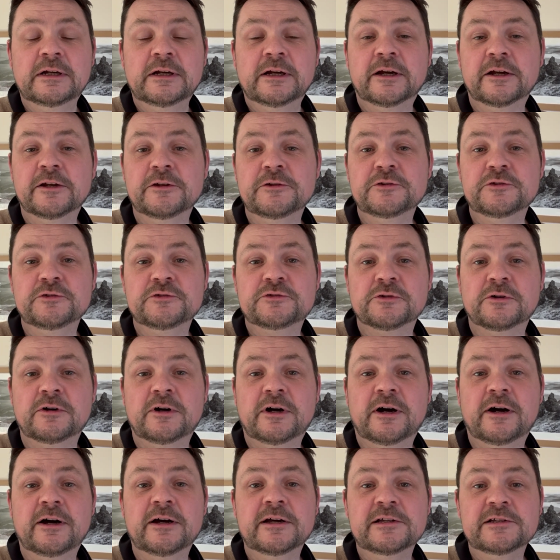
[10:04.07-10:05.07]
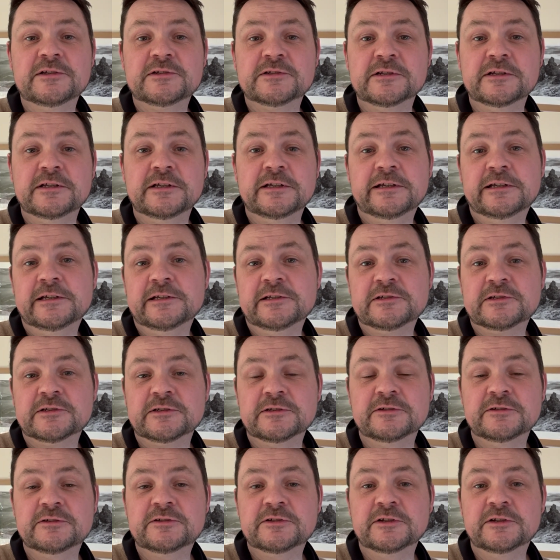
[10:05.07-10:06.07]
and use your eyes and ears
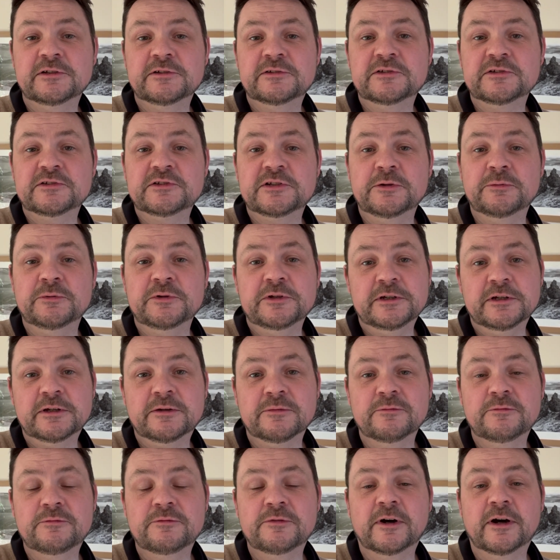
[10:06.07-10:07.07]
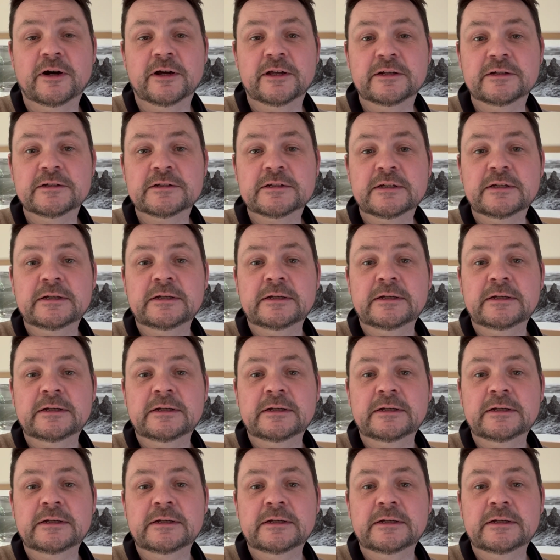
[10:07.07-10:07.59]
and to see what you can find.